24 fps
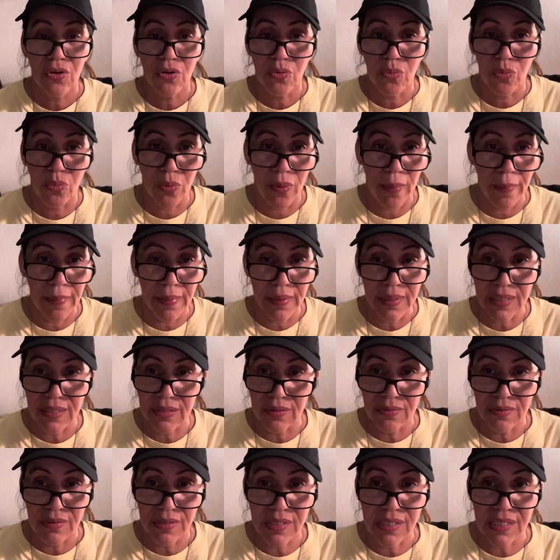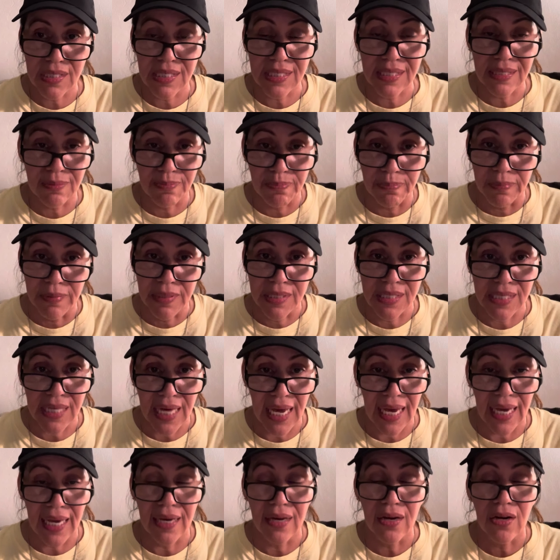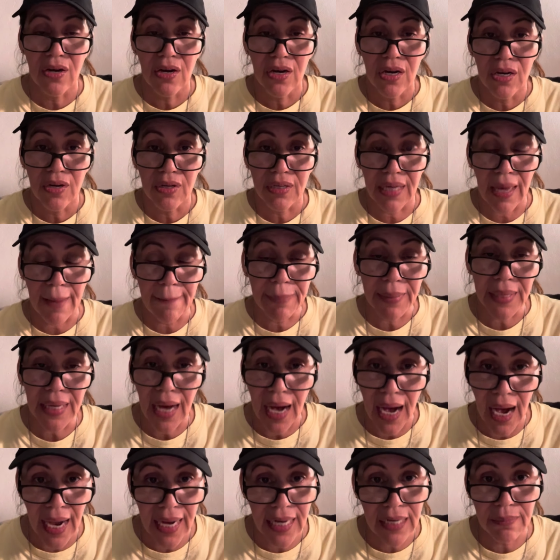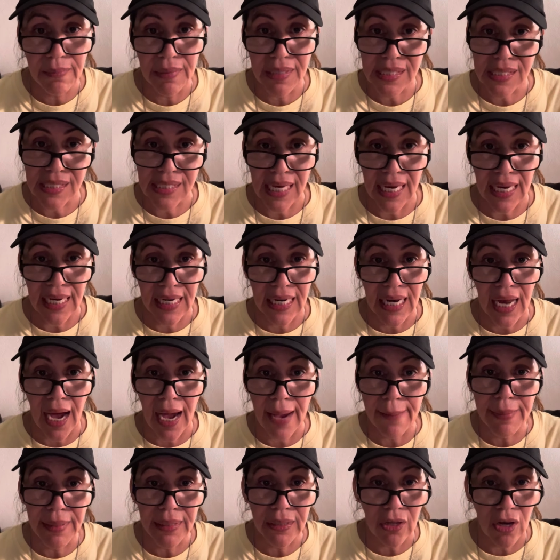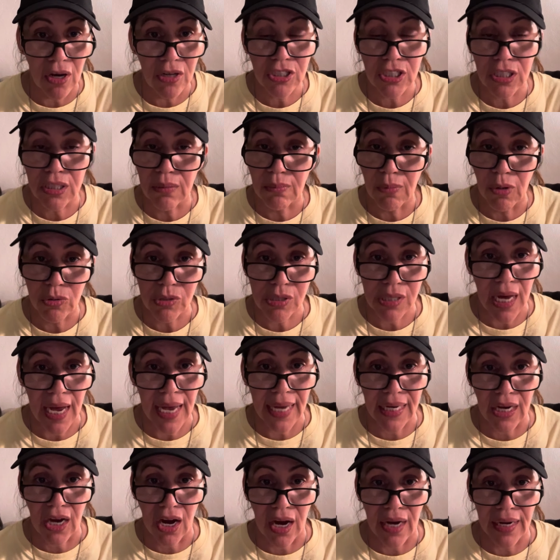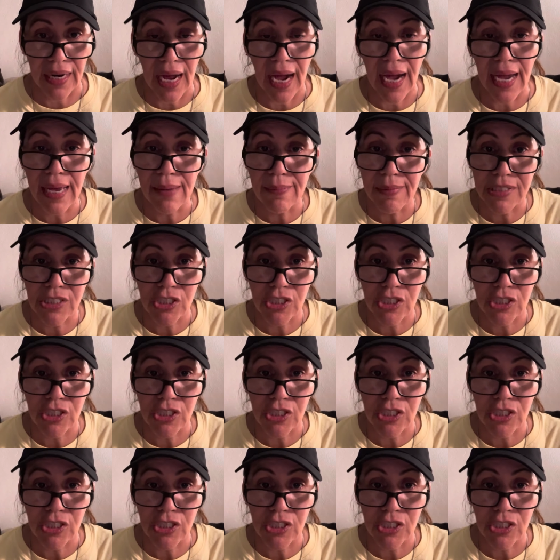-day, say get behind me Satan I belong to the most high God I am a